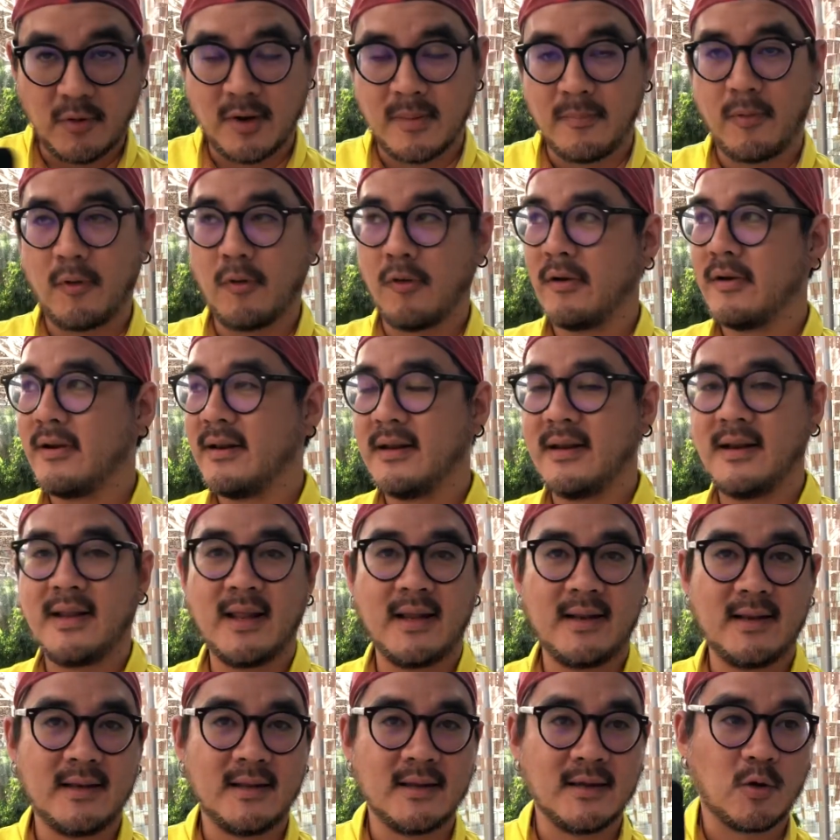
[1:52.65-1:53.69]
important
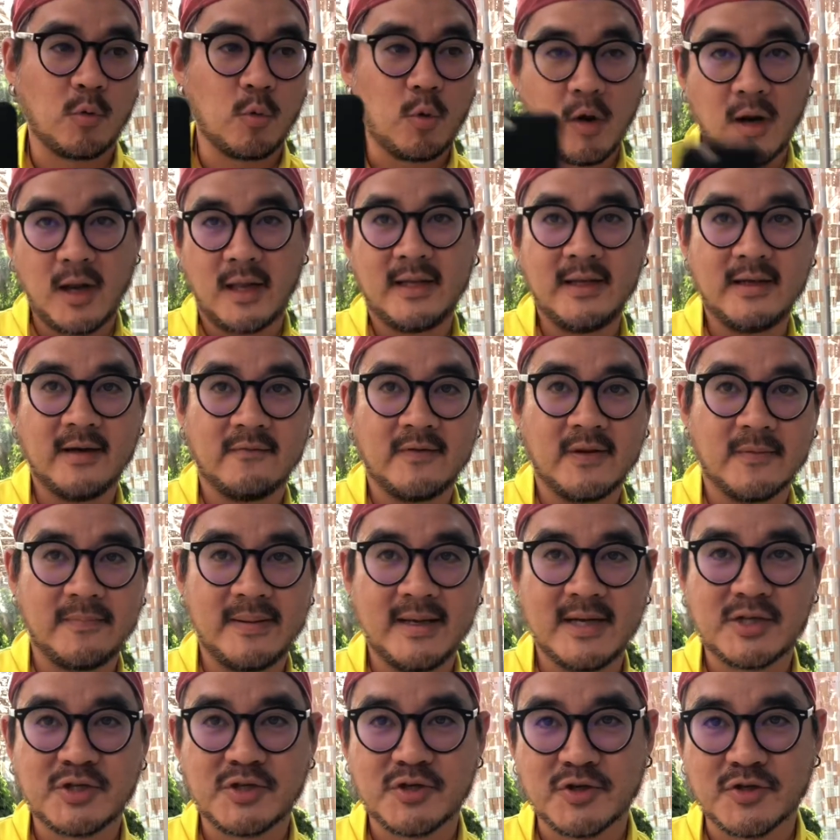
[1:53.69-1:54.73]
than the quality of the
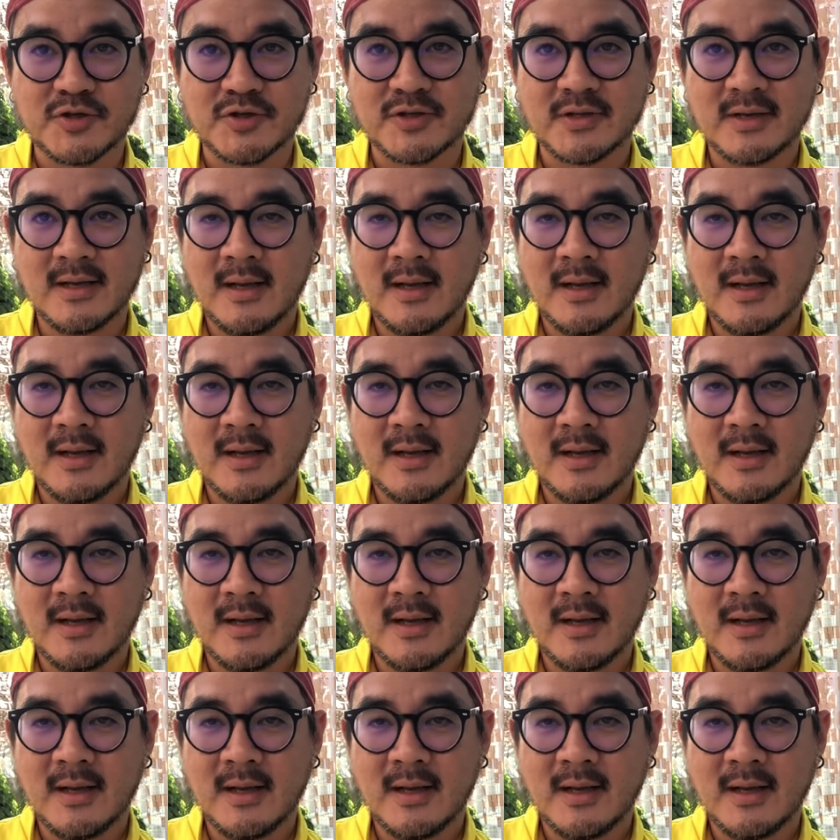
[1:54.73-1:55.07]
pictures.